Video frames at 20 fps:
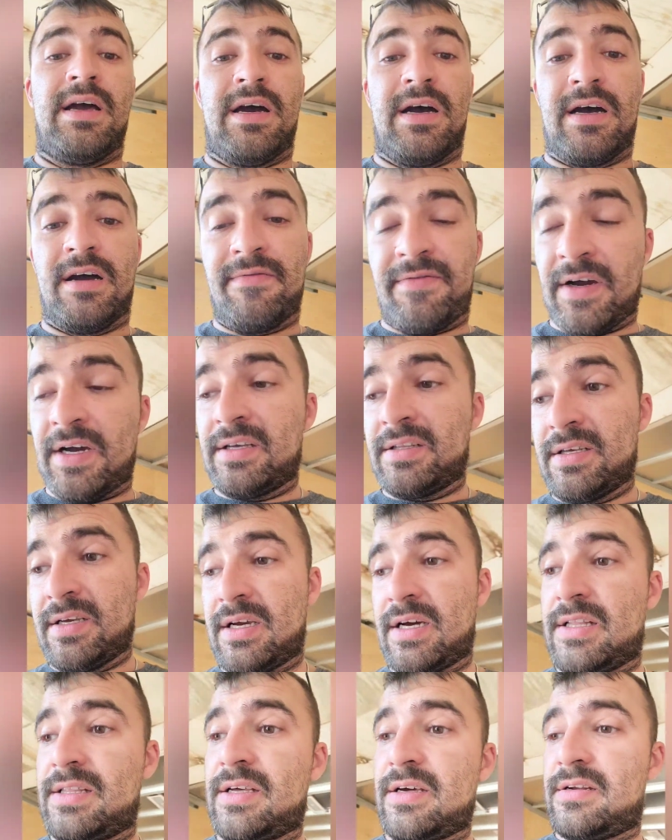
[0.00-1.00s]
I finally
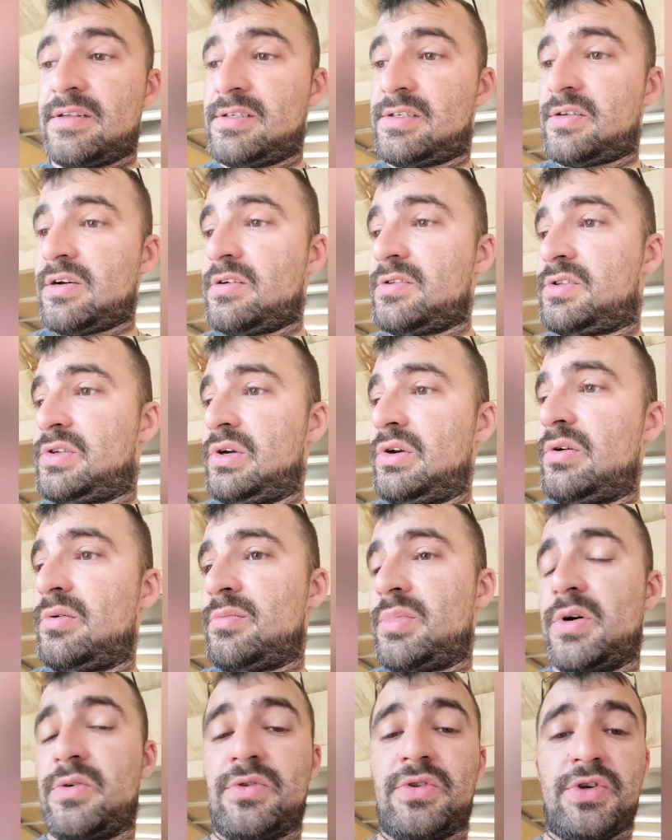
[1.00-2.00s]
got that installed too. I'm
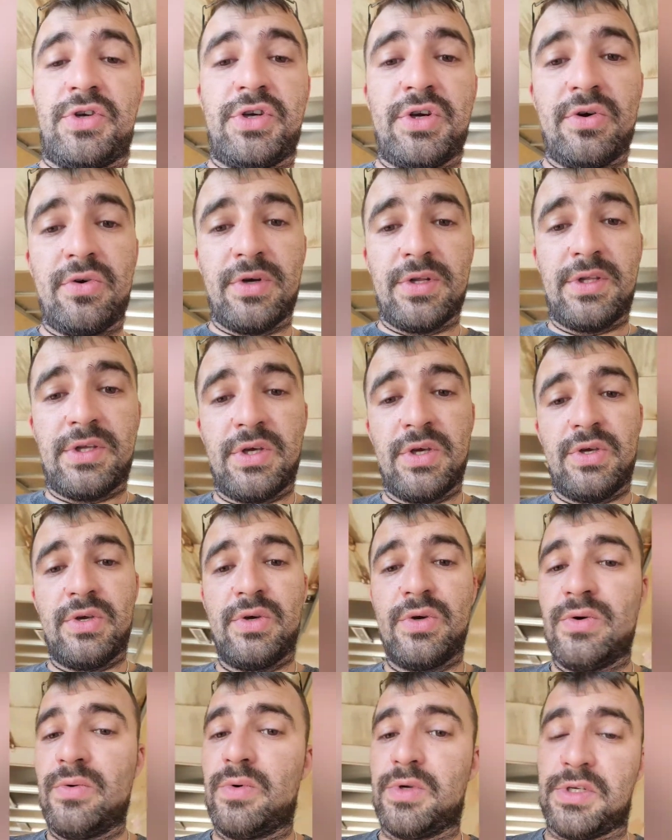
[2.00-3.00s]
about to show it to
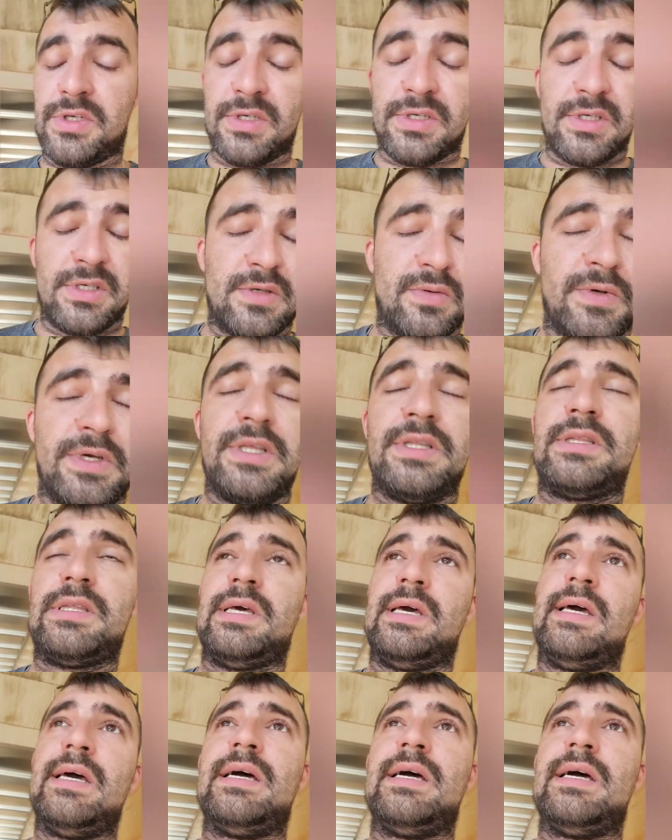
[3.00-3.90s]
you, which is sweet.